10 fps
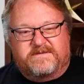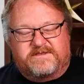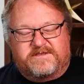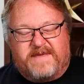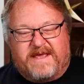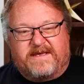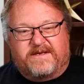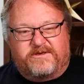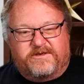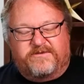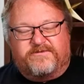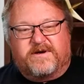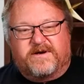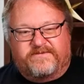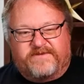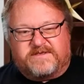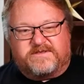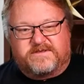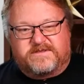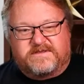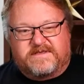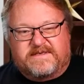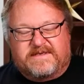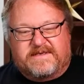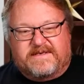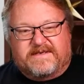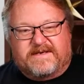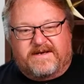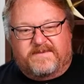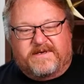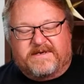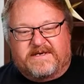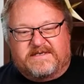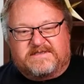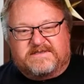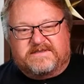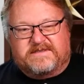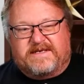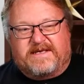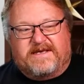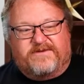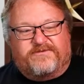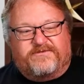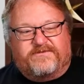to make it good for our investors? Because if